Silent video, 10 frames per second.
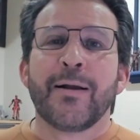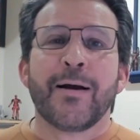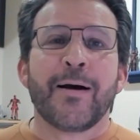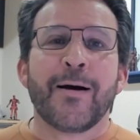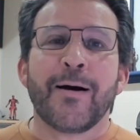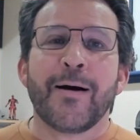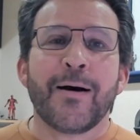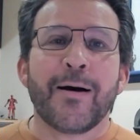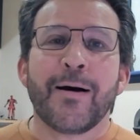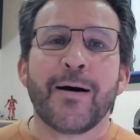
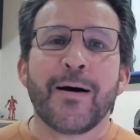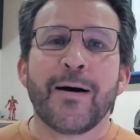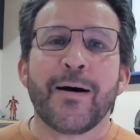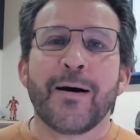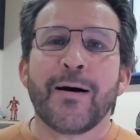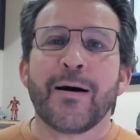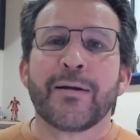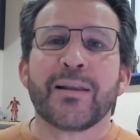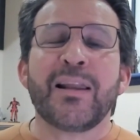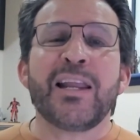
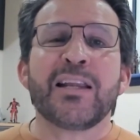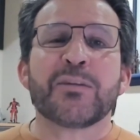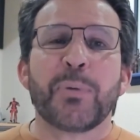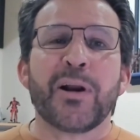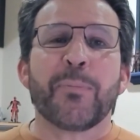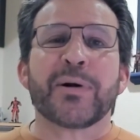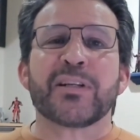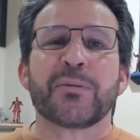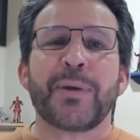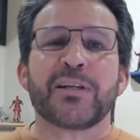The league's player
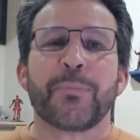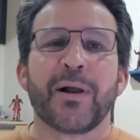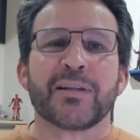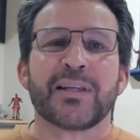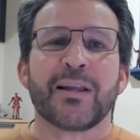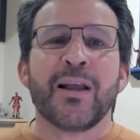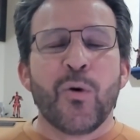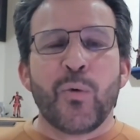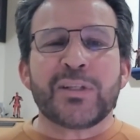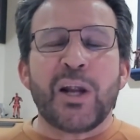participation policy.
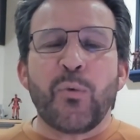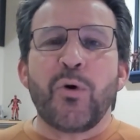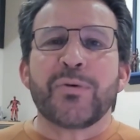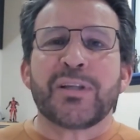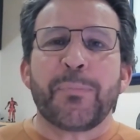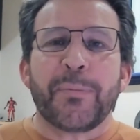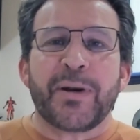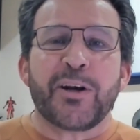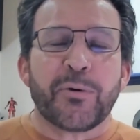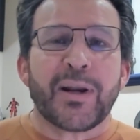Once that rule was
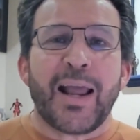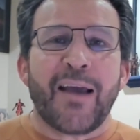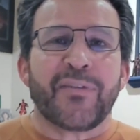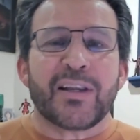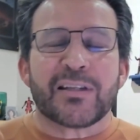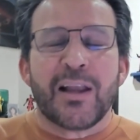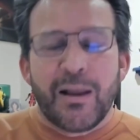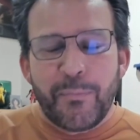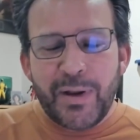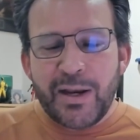implemented, you were going to have this.
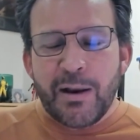I mean,